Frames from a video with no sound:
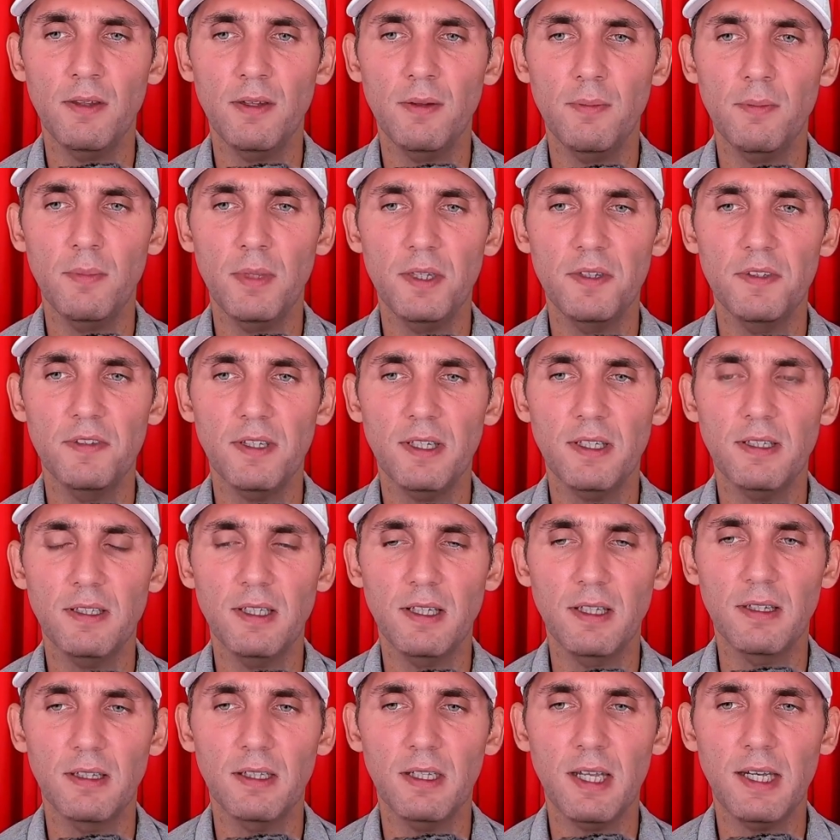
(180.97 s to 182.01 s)
and the
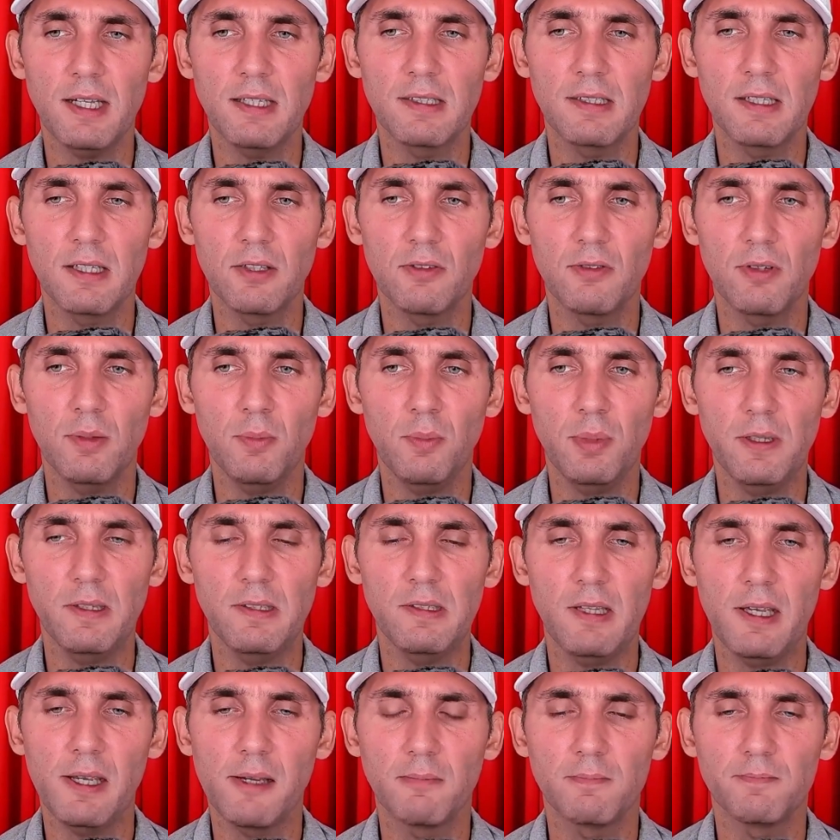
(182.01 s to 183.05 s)
mid-16th, late century
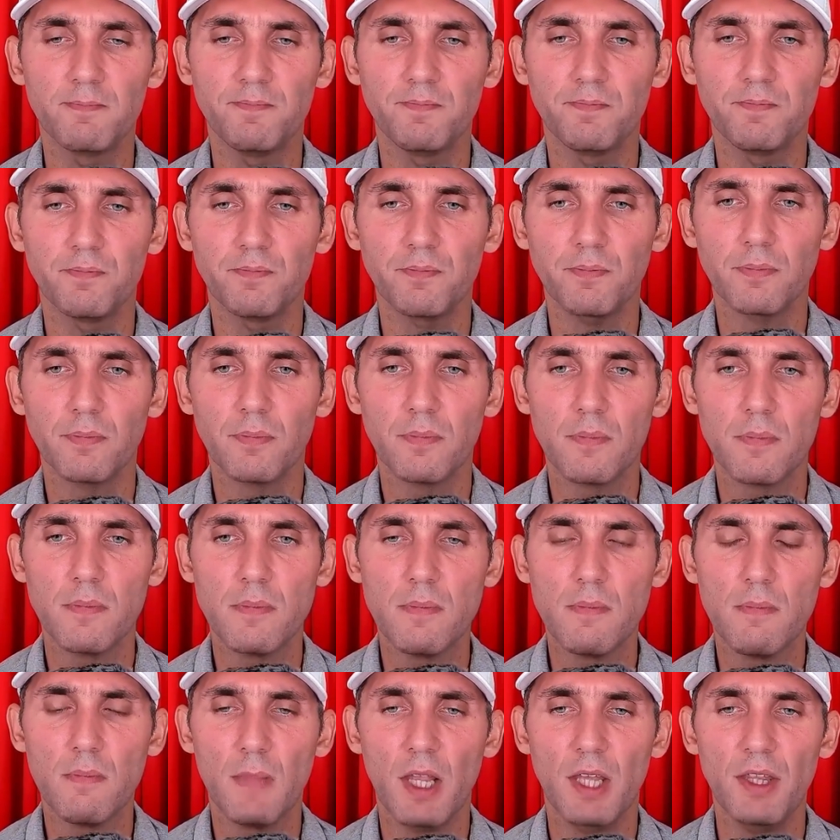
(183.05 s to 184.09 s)
BC.
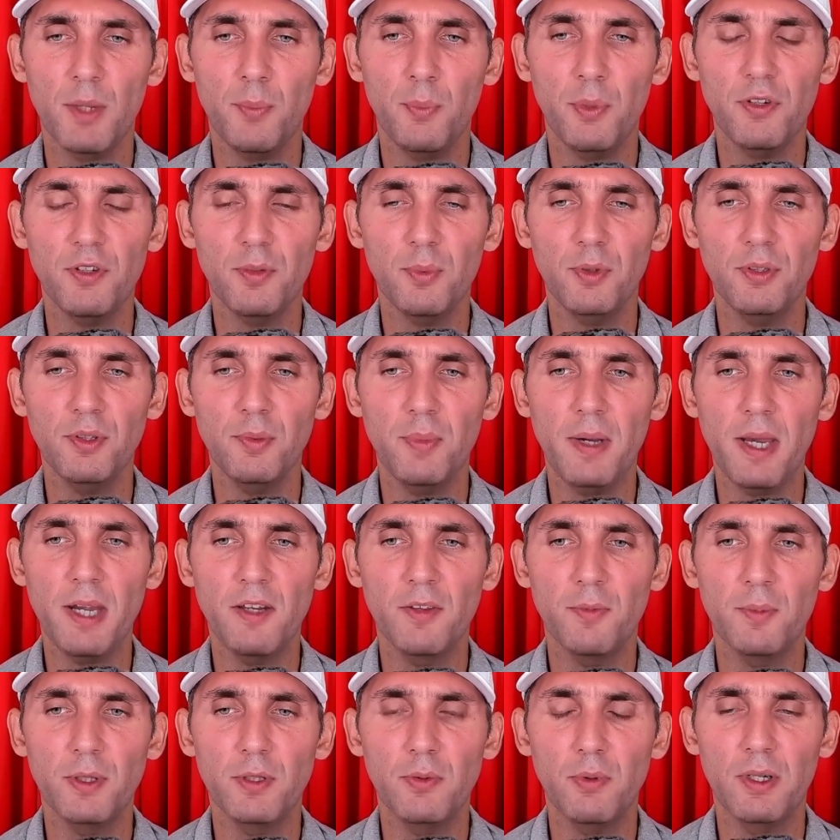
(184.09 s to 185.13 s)
The principal
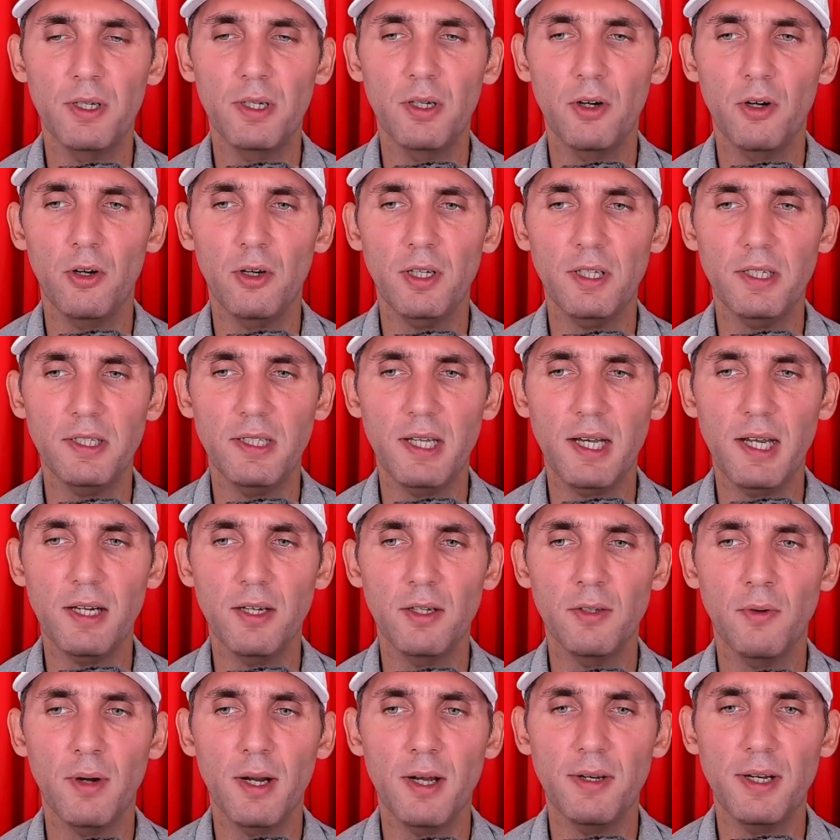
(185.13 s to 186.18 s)
debate is between an early
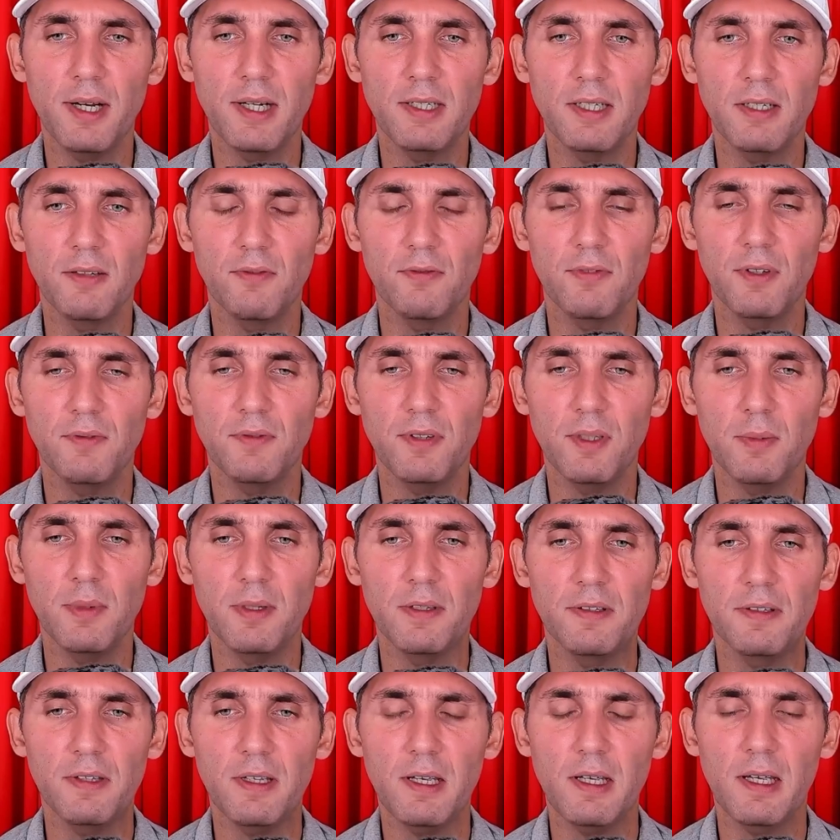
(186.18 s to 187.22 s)
date around 1850
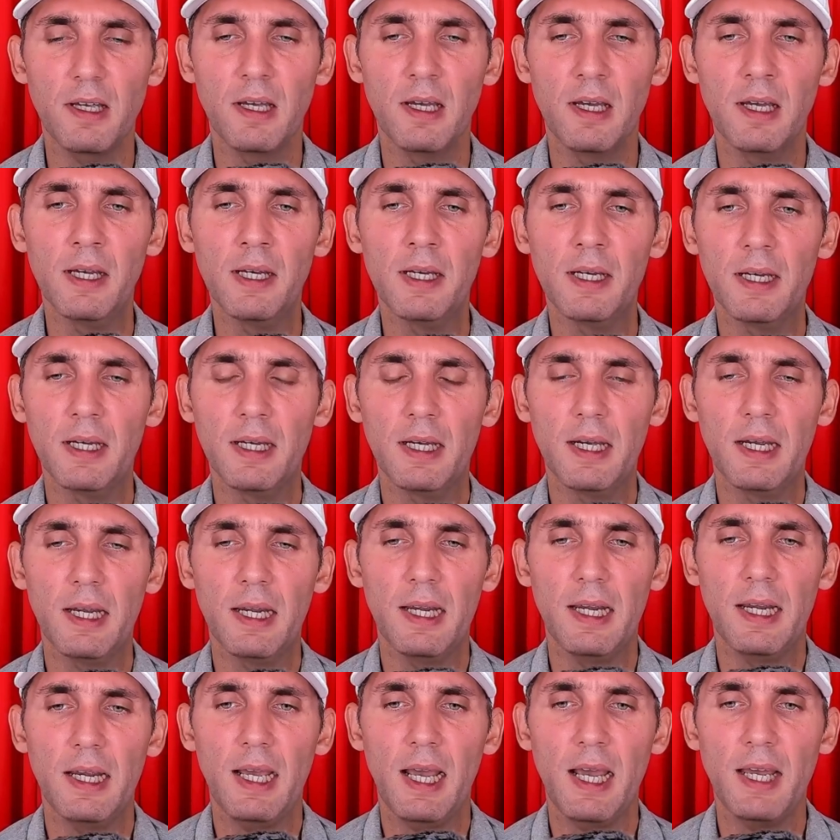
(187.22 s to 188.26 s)
BC
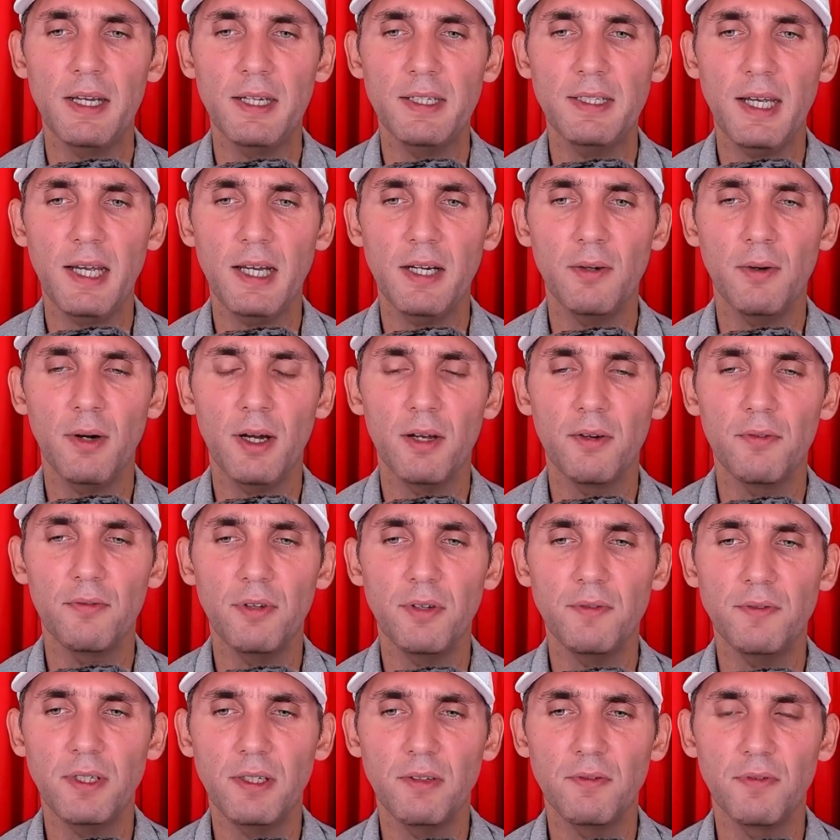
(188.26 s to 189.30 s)
and a date around
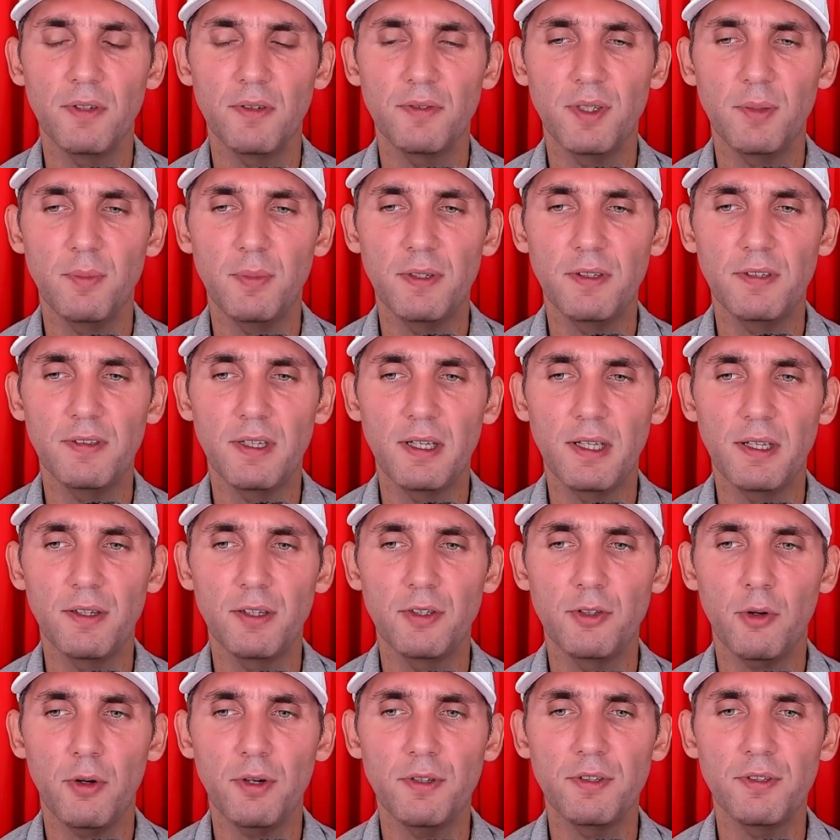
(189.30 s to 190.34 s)
1550 BC.
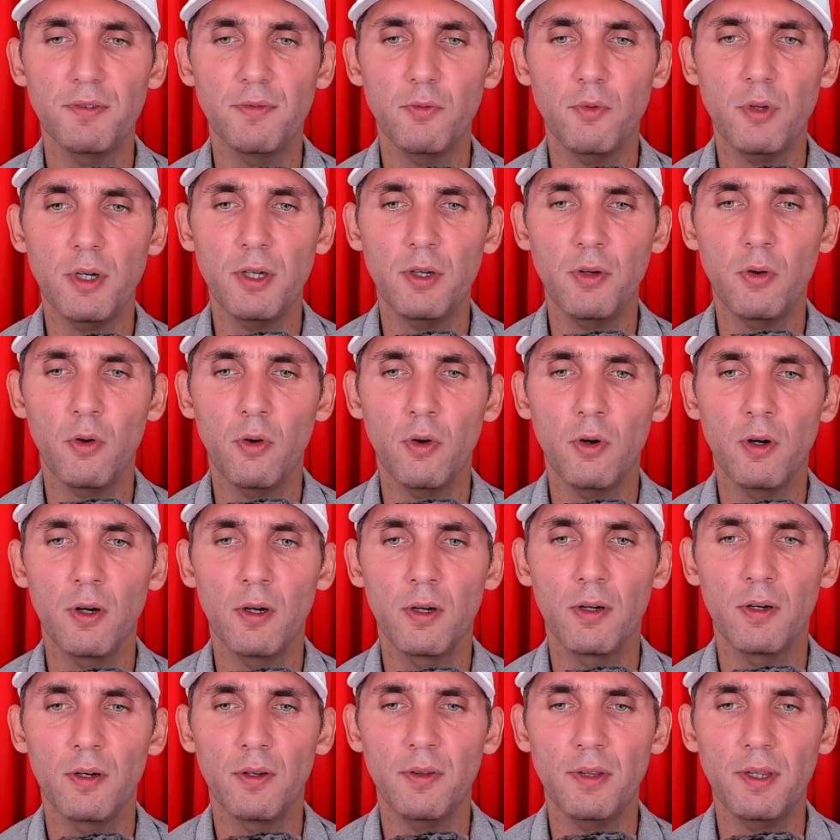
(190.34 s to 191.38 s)
The choice of one
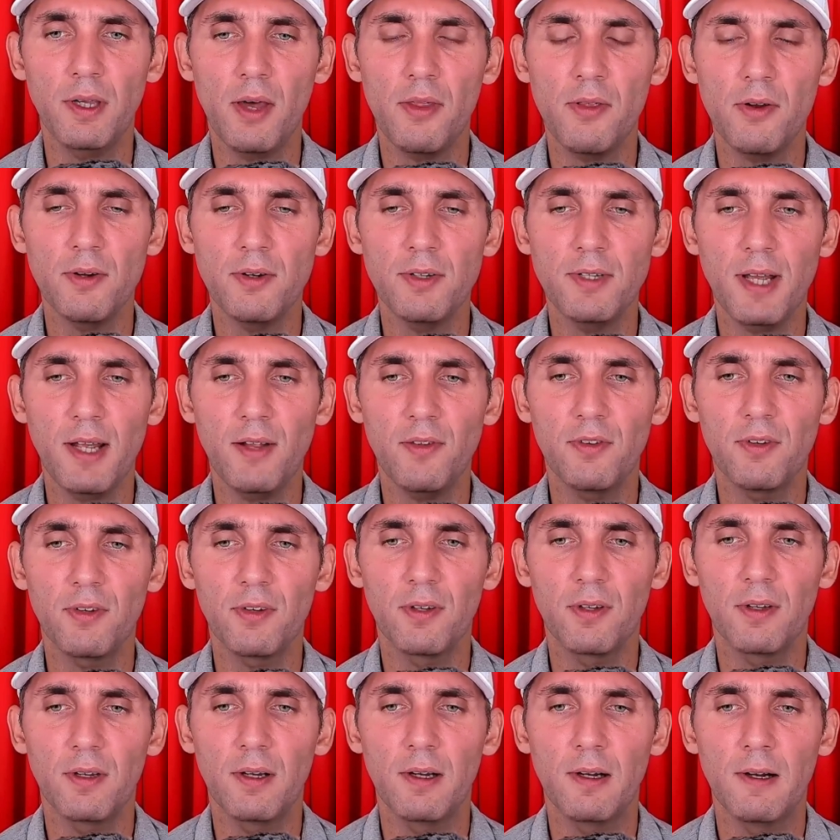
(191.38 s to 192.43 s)
or the other
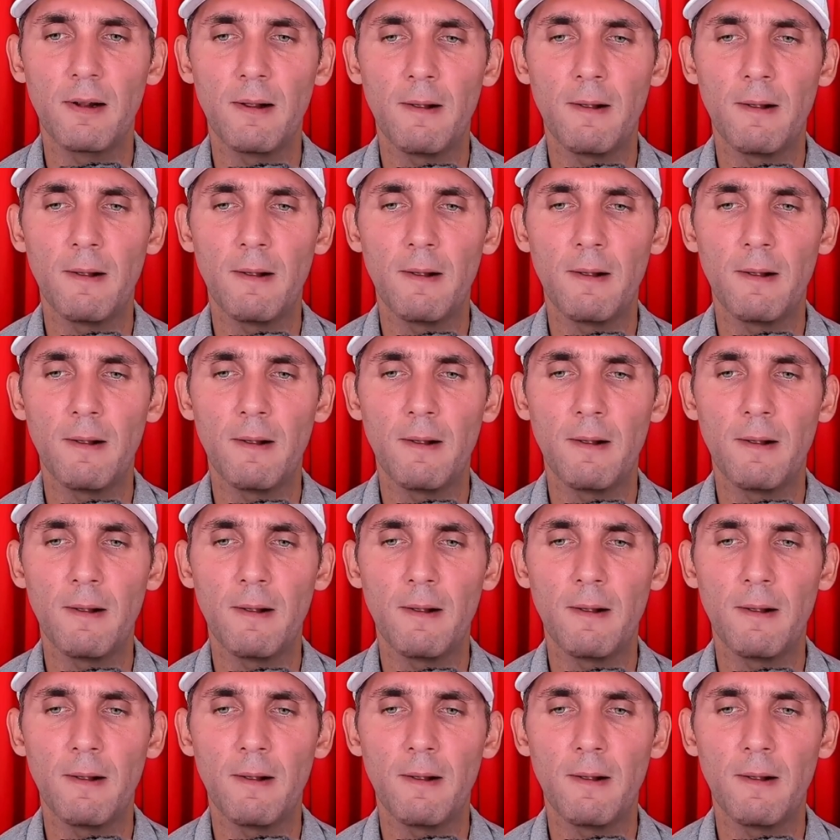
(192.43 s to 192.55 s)
dates